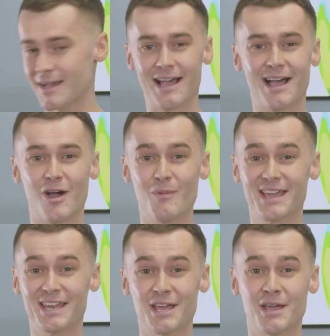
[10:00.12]
We're
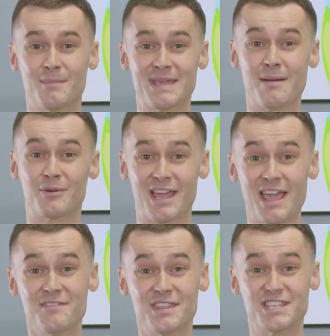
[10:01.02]
going to be able to
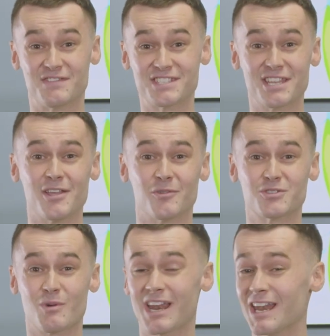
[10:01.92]
have these for sale.
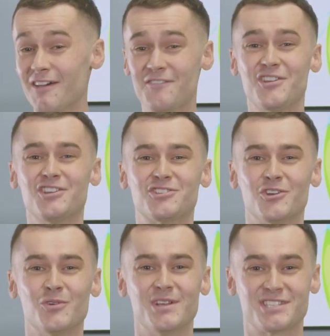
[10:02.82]
So what I'd love for you to
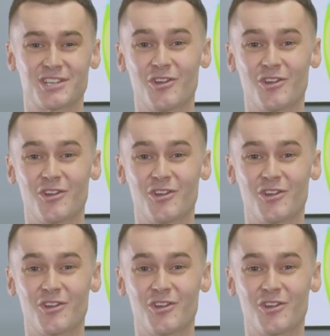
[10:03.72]
do is to